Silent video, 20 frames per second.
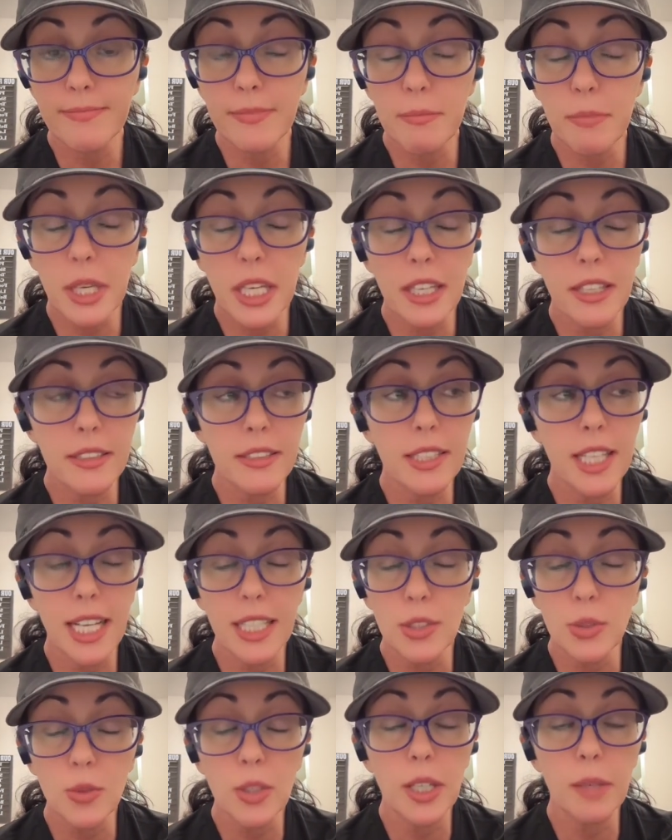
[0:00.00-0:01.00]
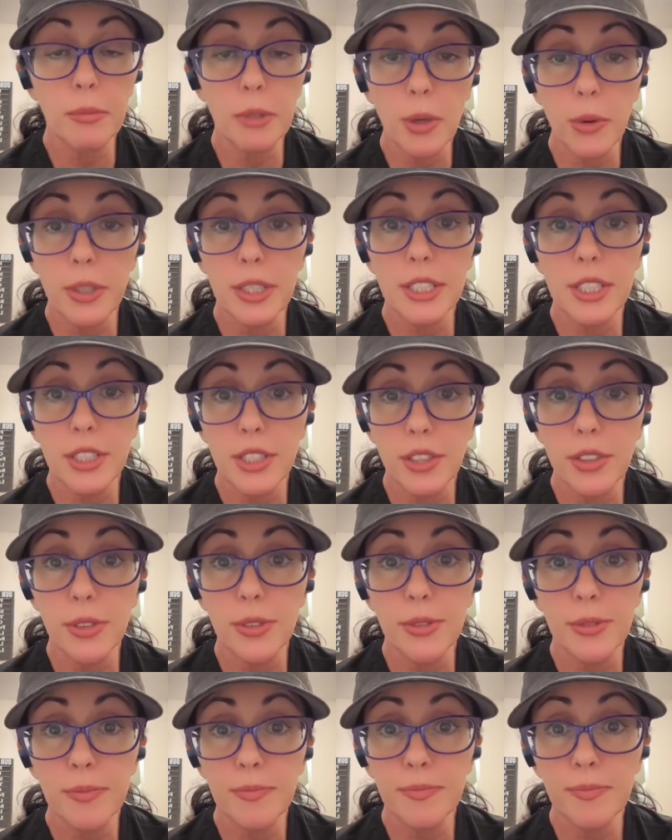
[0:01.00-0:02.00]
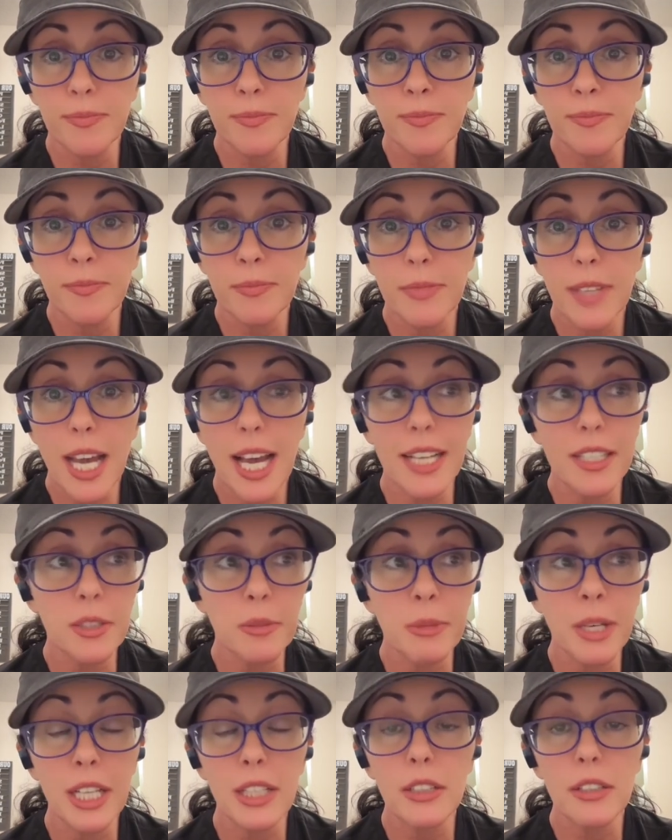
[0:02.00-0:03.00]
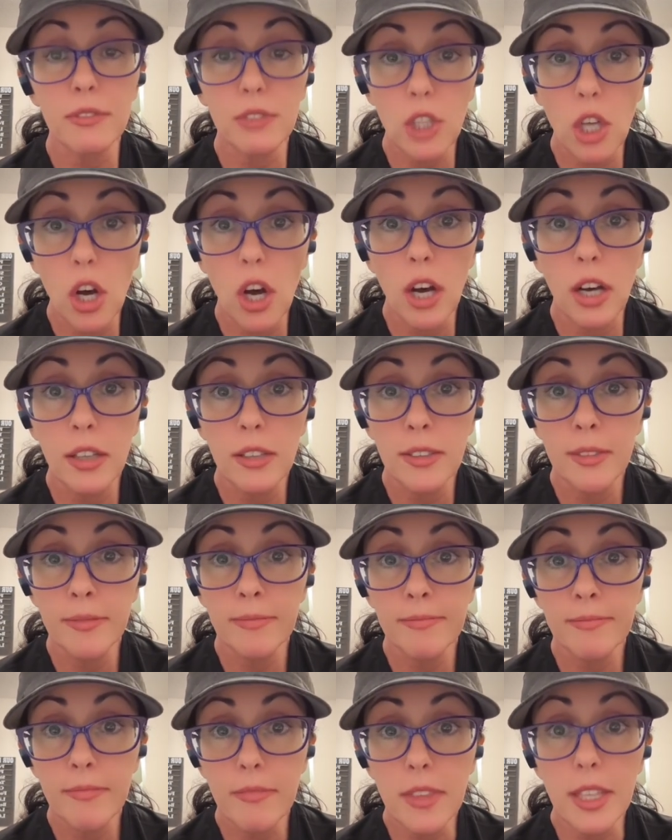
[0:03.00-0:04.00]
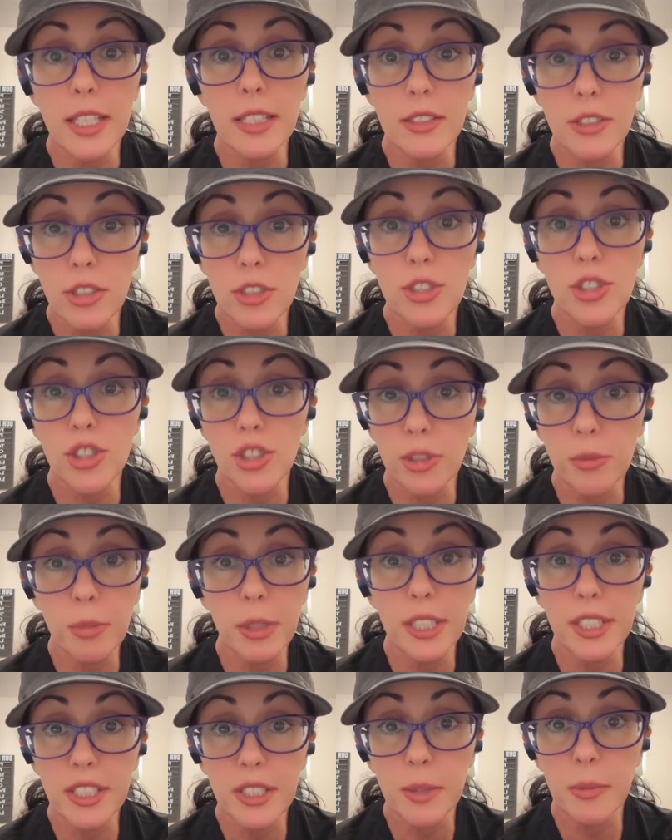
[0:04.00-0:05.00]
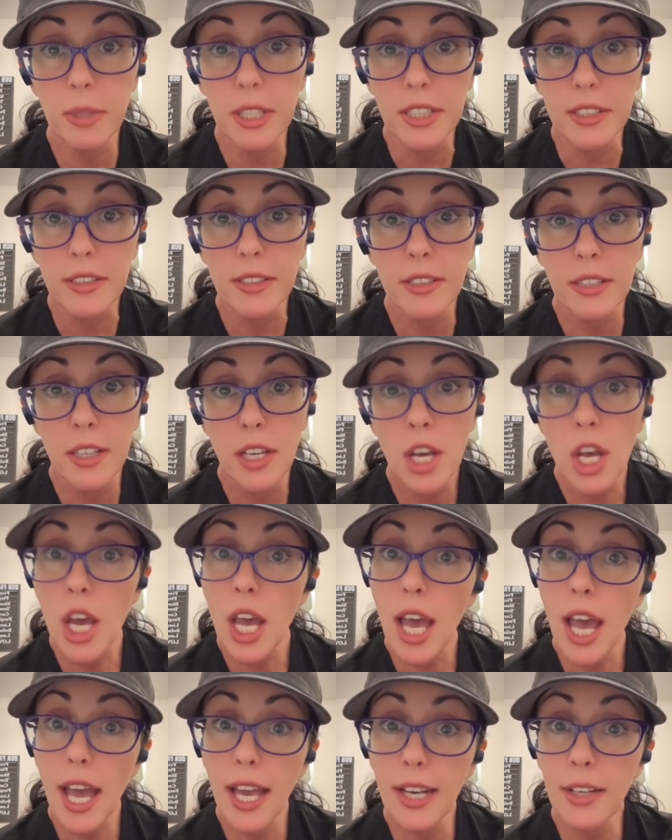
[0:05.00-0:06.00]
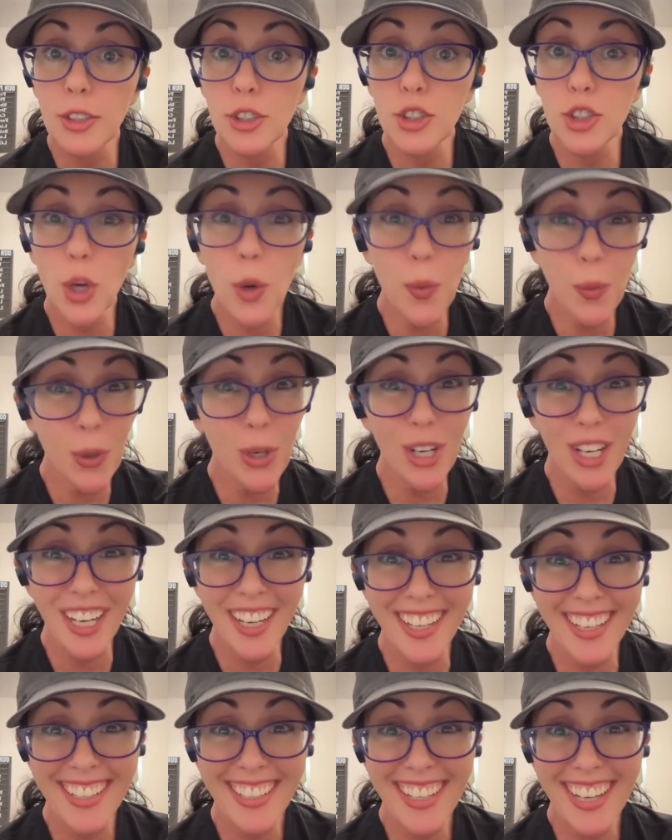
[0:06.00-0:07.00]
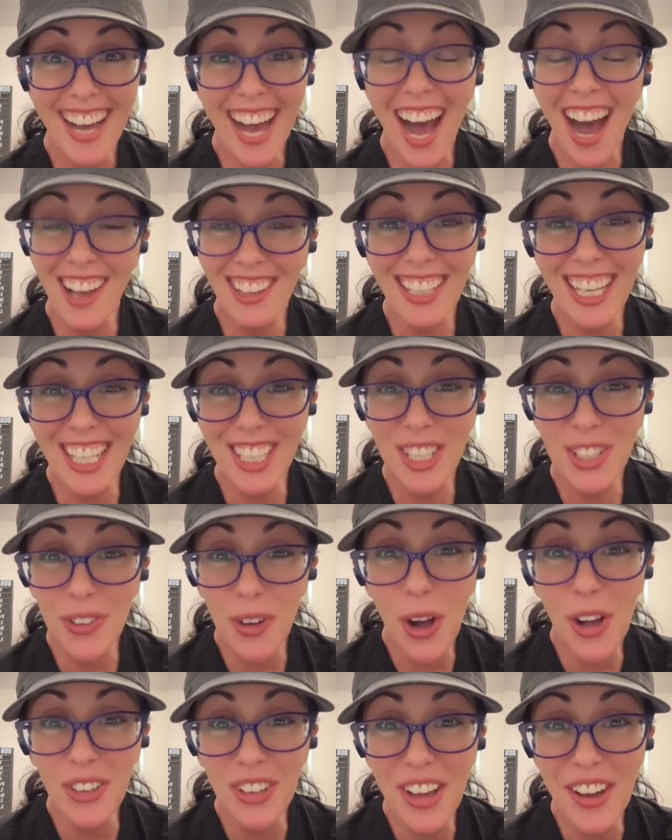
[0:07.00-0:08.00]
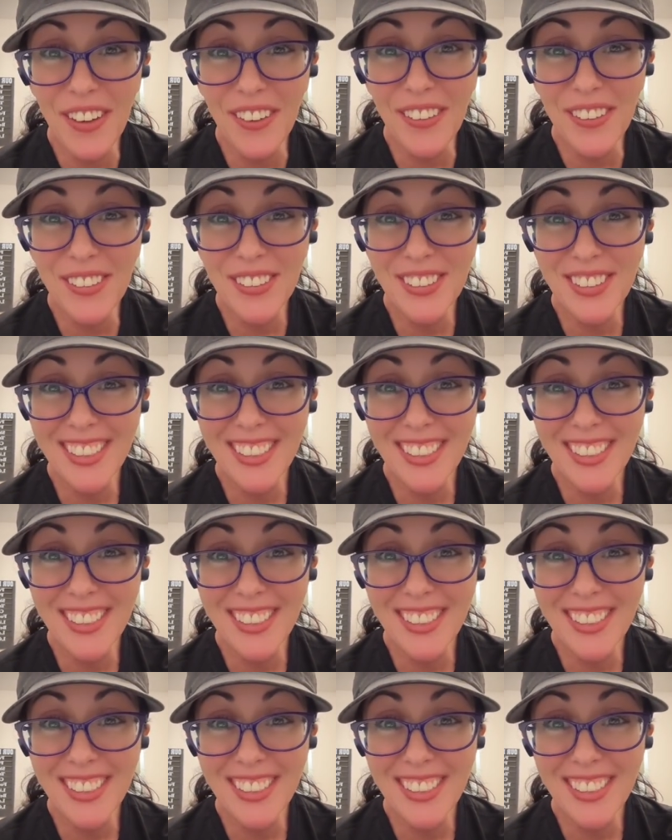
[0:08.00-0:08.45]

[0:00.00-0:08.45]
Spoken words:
because that's what I'm going to do. As a matter of law, this should be dismissed. And don't worry, I'll let you all know